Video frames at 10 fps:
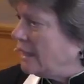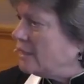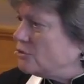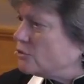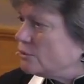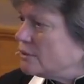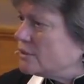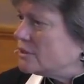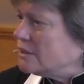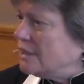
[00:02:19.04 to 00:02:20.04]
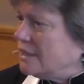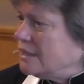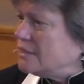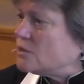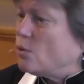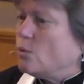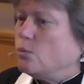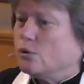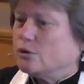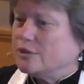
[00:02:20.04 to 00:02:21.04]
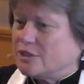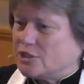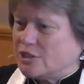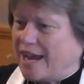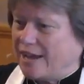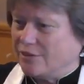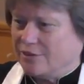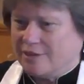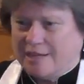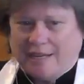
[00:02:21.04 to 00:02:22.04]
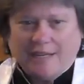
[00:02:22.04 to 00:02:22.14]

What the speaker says: And George, his whole world is shattered.